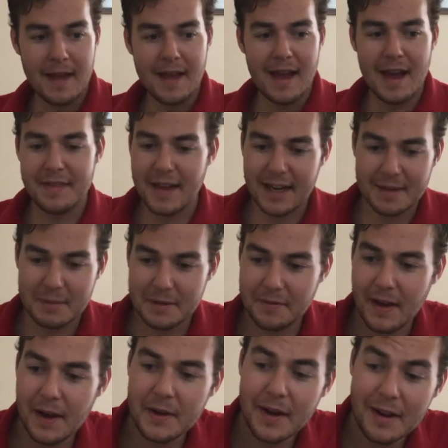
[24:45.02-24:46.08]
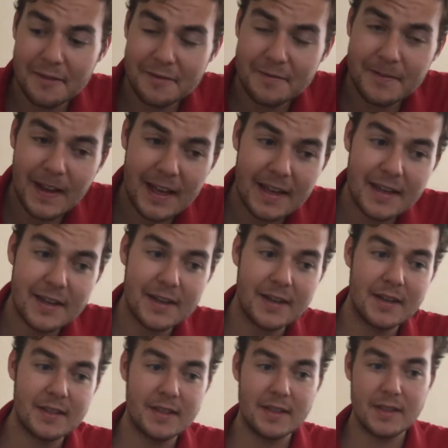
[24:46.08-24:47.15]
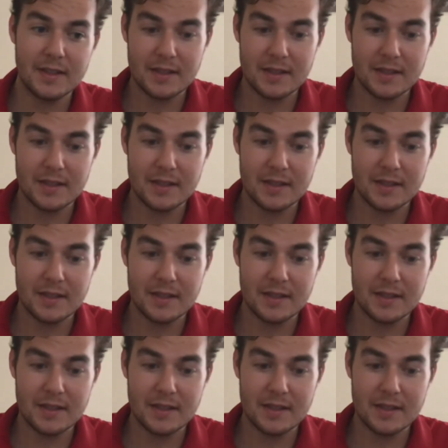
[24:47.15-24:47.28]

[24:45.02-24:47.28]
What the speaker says: And that can be found on Figure.